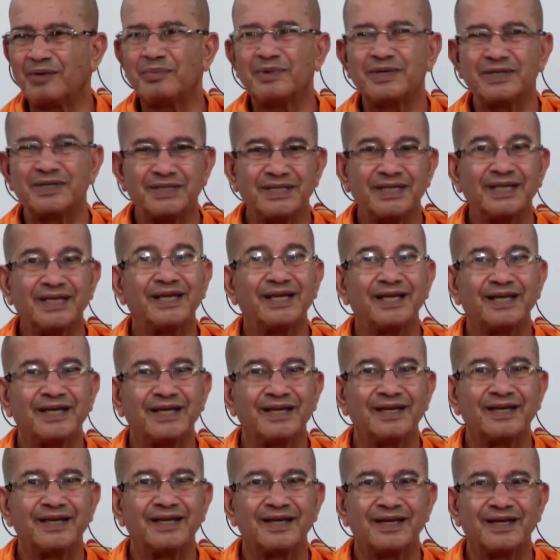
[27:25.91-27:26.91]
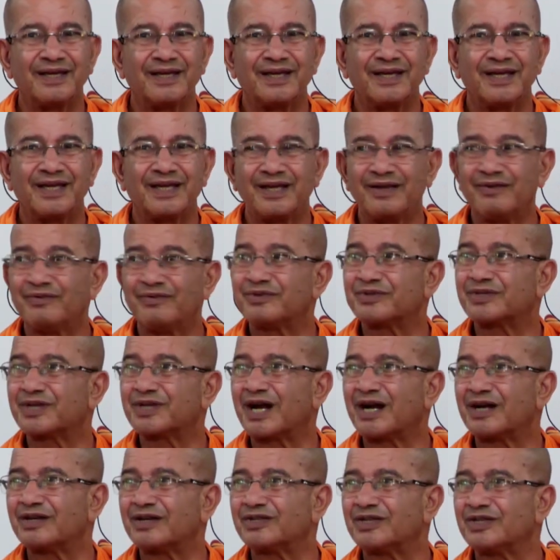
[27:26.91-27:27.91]
me see. You
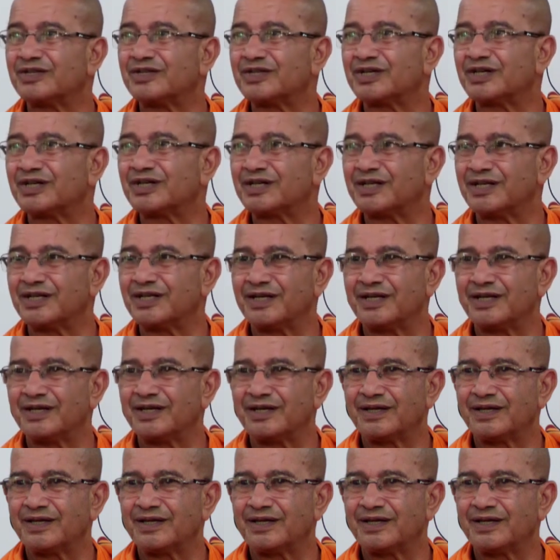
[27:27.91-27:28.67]
start the journey.